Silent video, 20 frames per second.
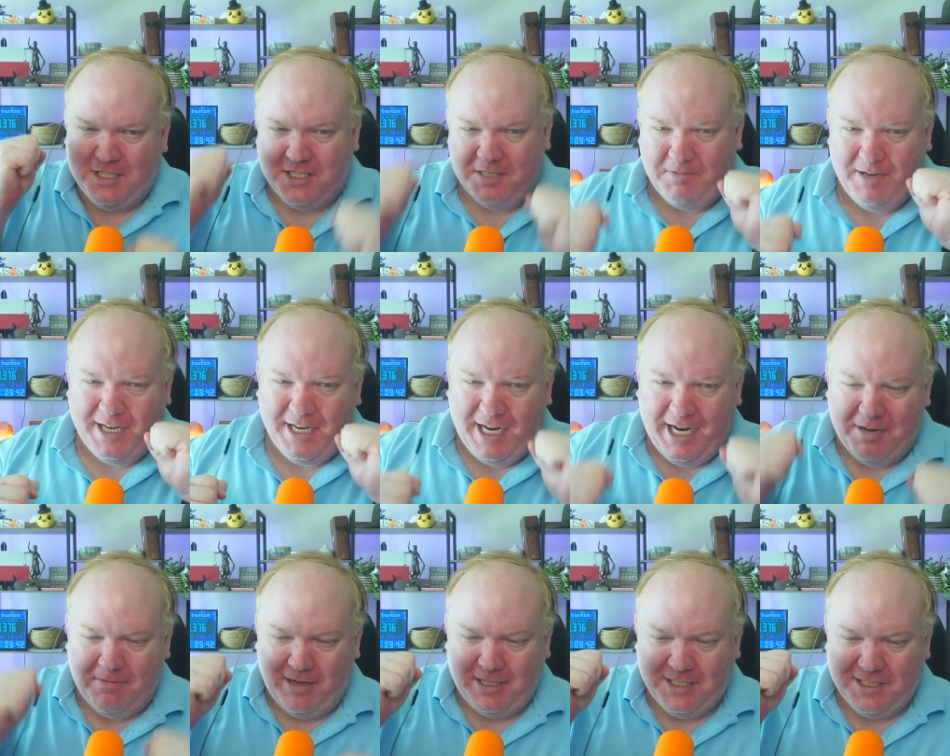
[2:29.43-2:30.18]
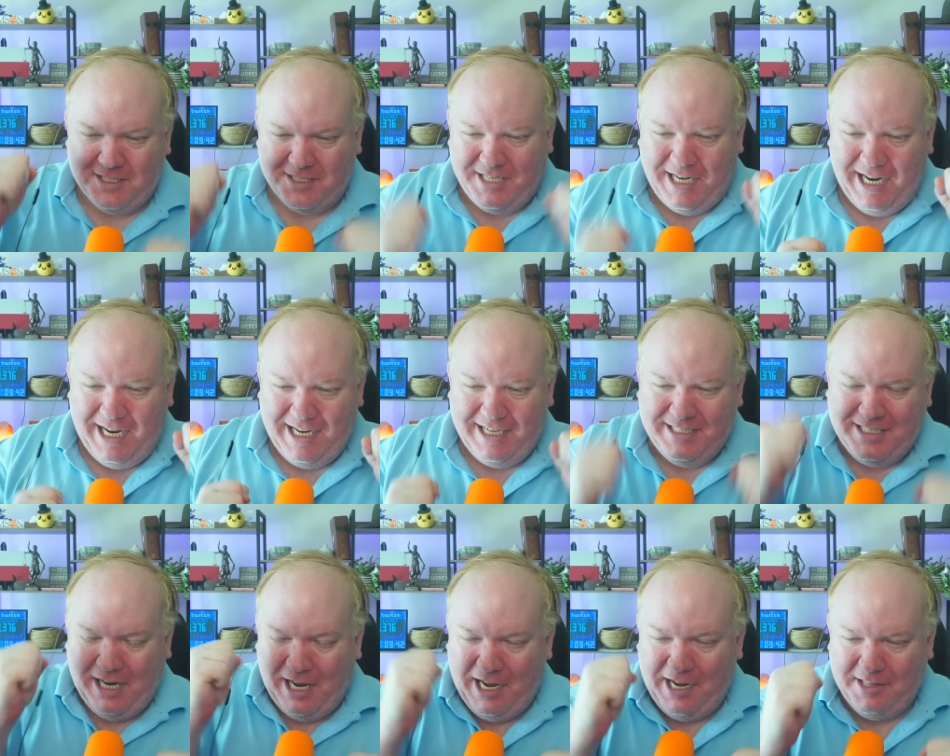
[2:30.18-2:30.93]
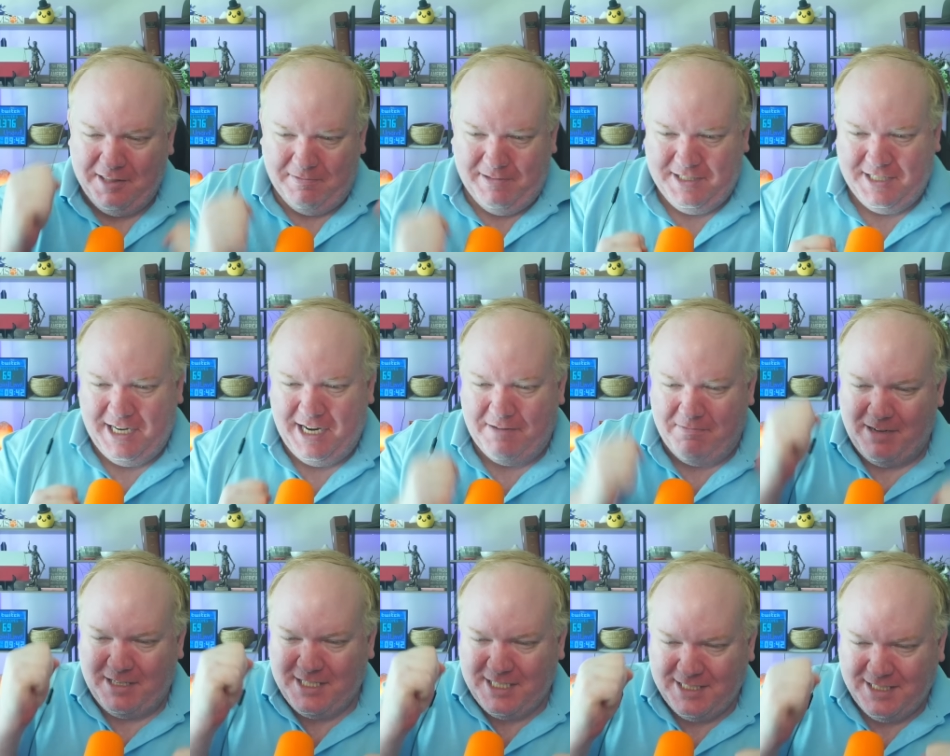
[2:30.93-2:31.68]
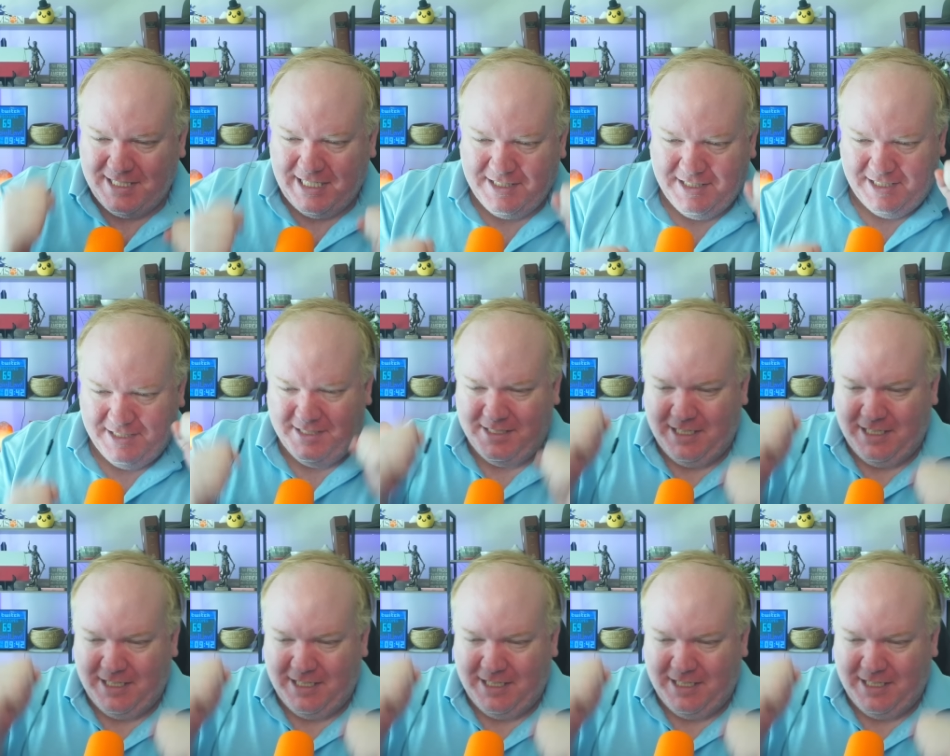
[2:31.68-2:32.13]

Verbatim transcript: wicked witch, ding dong, wicked witch is dead.